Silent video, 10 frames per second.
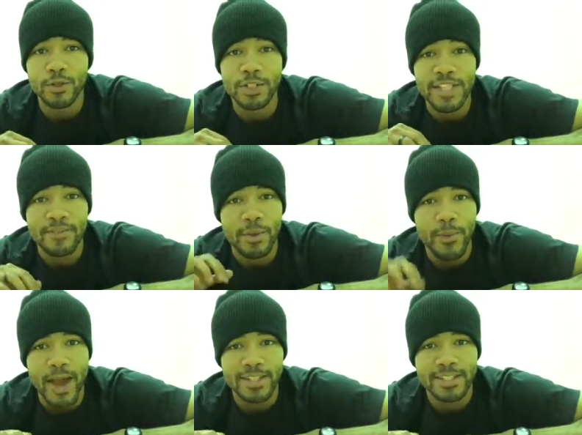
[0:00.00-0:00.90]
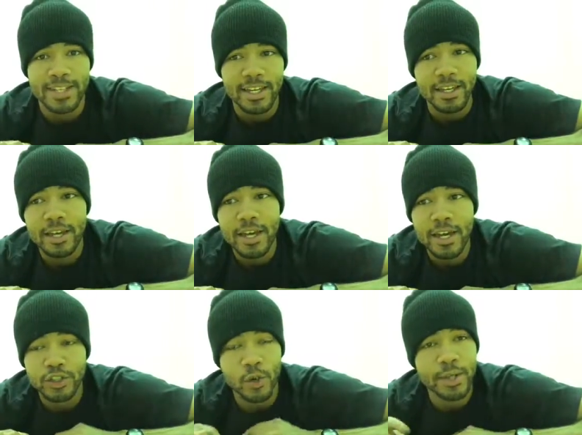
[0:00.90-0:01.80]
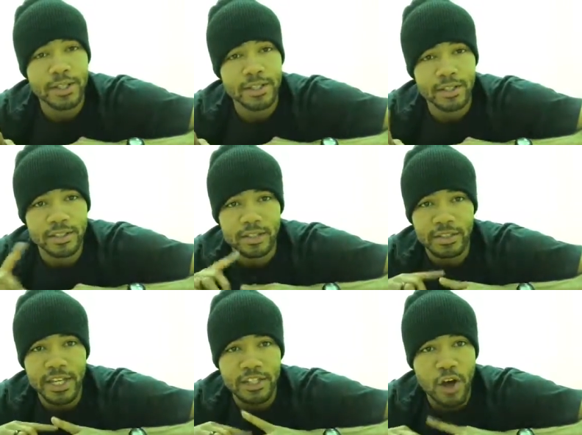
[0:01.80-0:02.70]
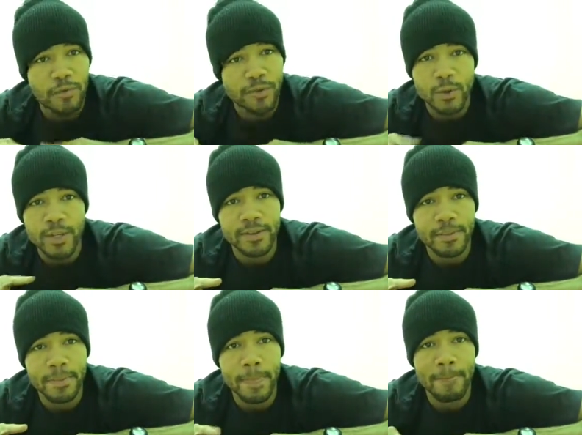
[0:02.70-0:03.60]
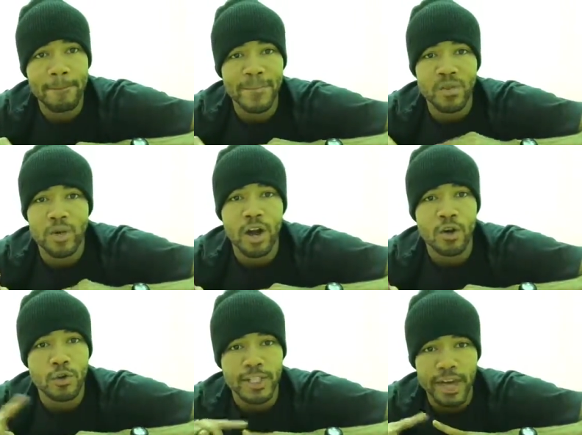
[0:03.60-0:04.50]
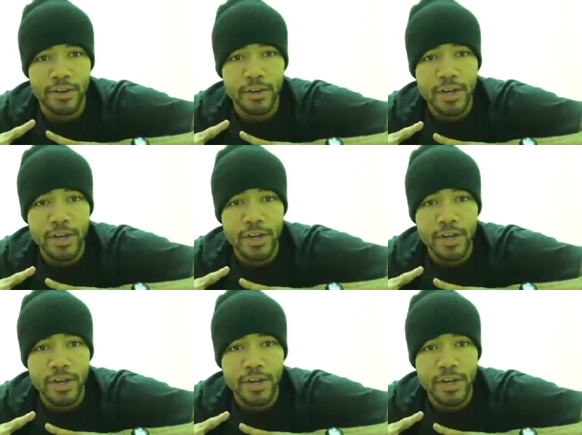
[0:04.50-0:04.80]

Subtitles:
You just have to practice it so it's all fluid, so it all goes together.